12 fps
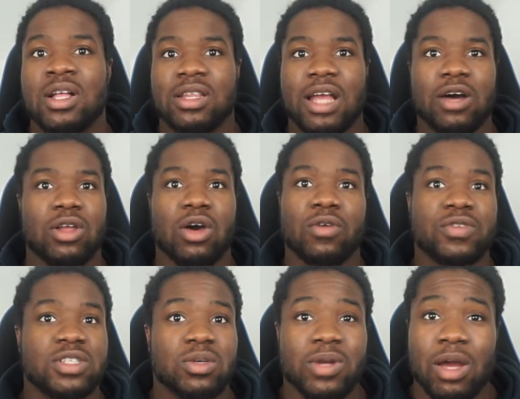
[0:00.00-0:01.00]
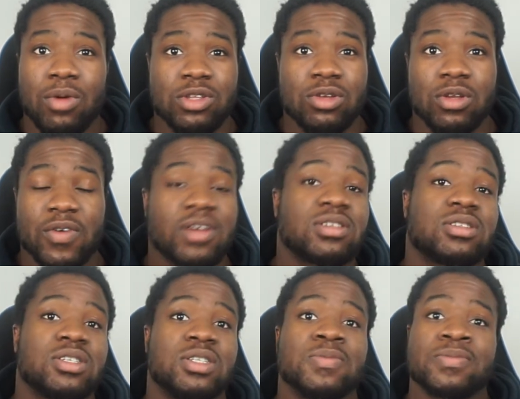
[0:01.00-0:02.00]
Now, like obviously when I went to
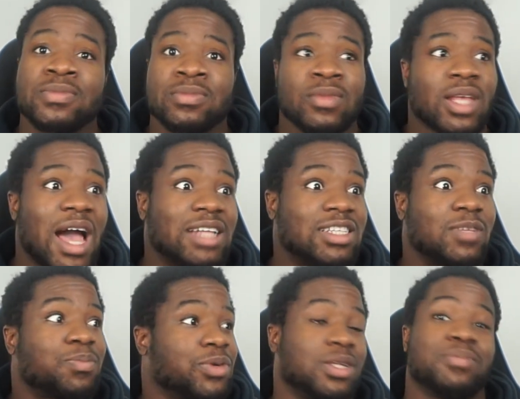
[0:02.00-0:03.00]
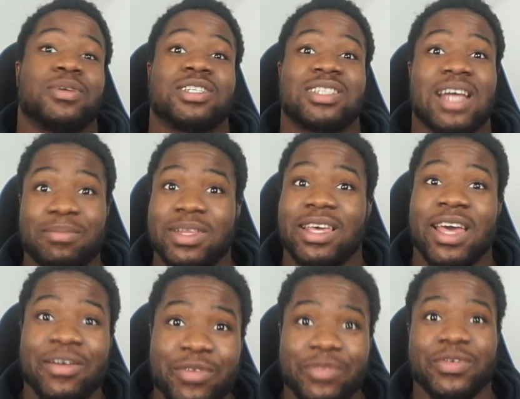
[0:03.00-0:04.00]
university, I did pretty much damn
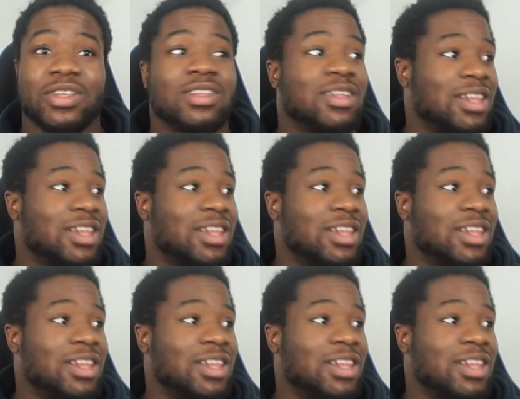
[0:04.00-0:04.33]
near everything.